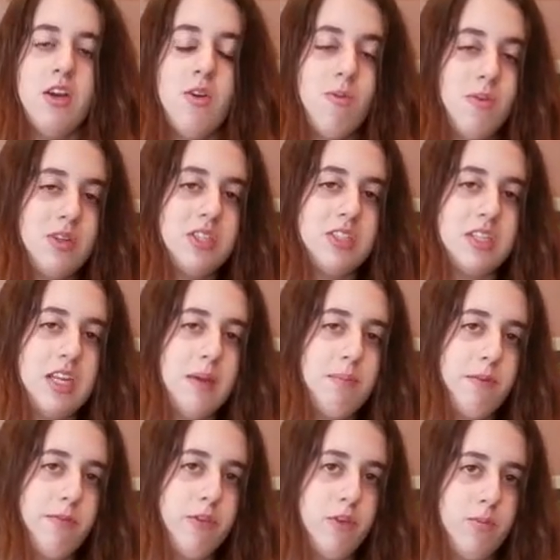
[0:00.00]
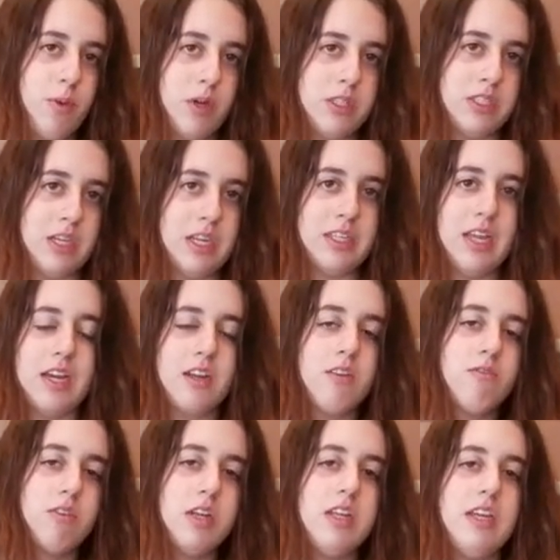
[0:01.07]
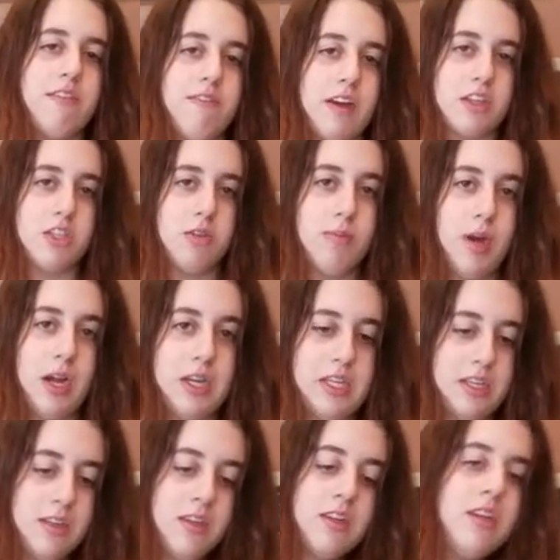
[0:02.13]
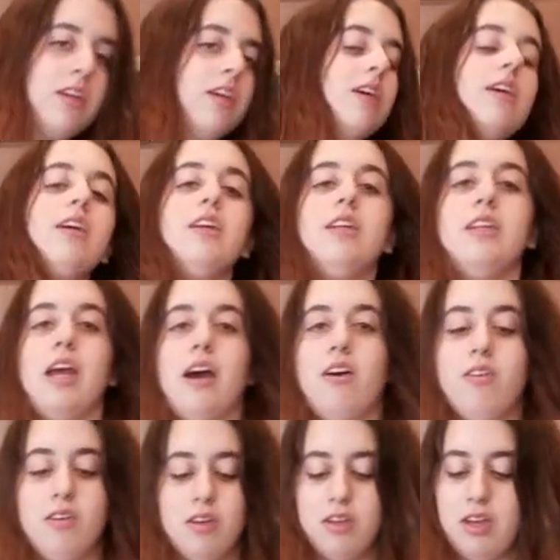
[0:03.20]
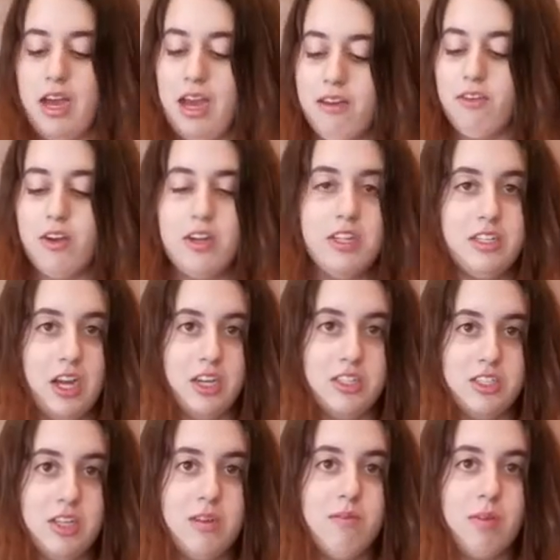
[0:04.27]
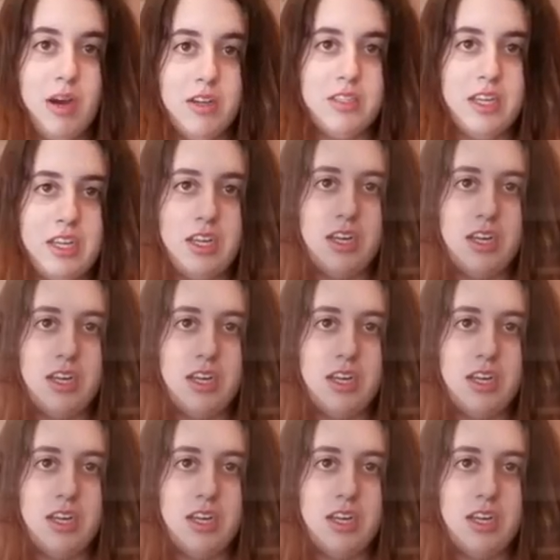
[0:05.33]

which is a type of food poisoning that could really affect your body. Now, I've already touched it while taking it